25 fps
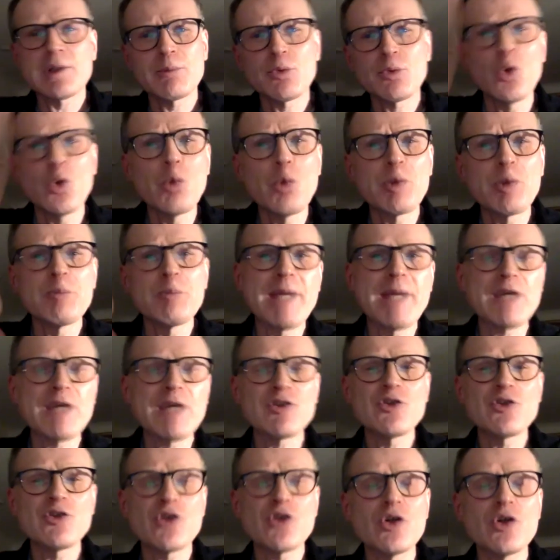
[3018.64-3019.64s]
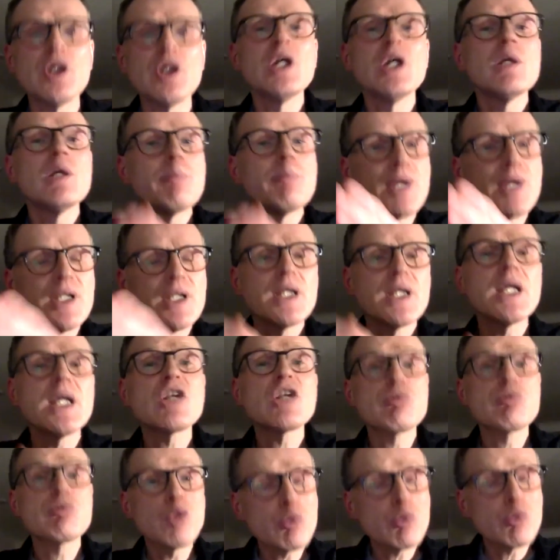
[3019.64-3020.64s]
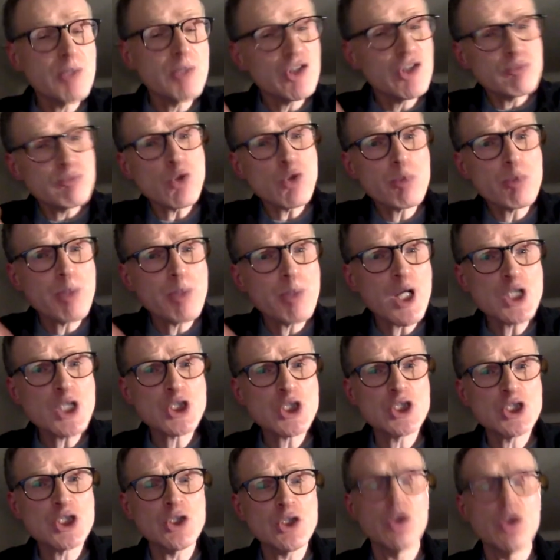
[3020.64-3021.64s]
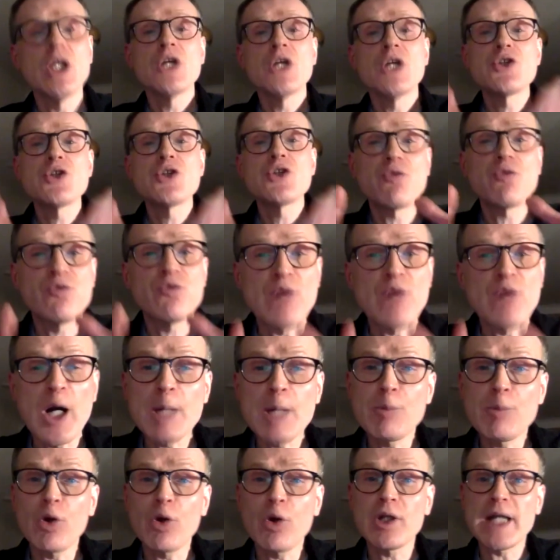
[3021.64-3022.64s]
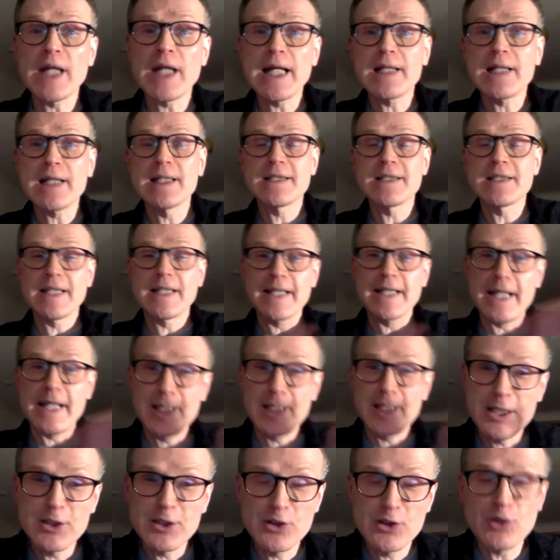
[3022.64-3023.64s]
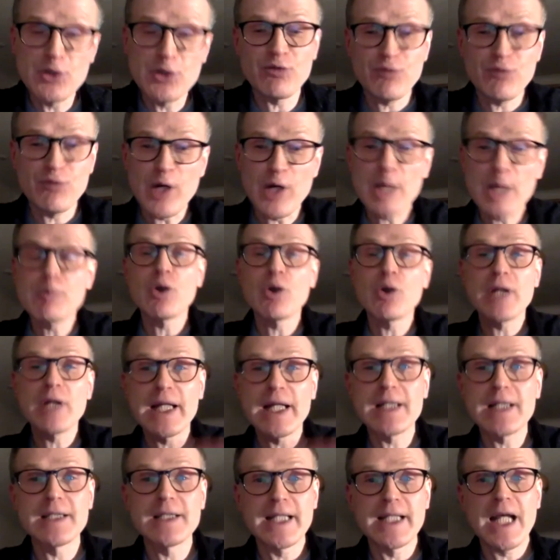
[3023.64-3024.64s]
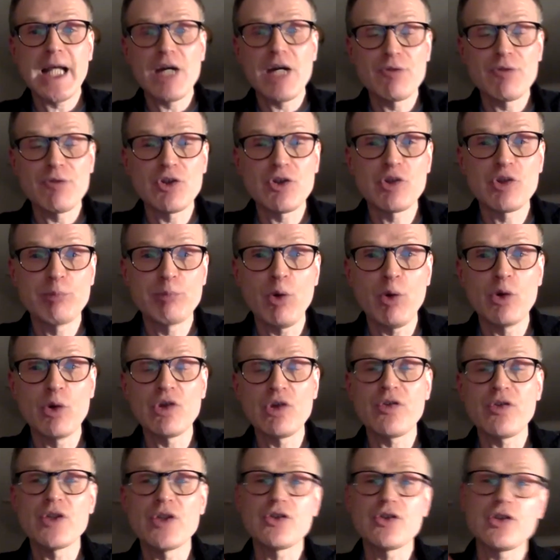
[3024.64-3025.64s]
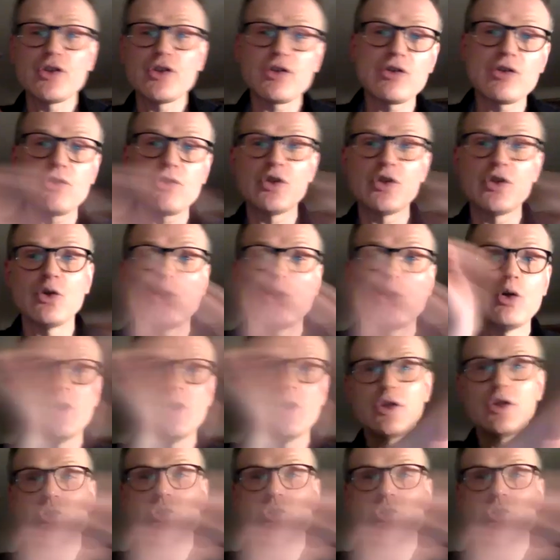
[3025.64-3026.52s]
open messenger, but it's more it's more personal. You're far more likely to get in, you're far more likely to get a response than just you know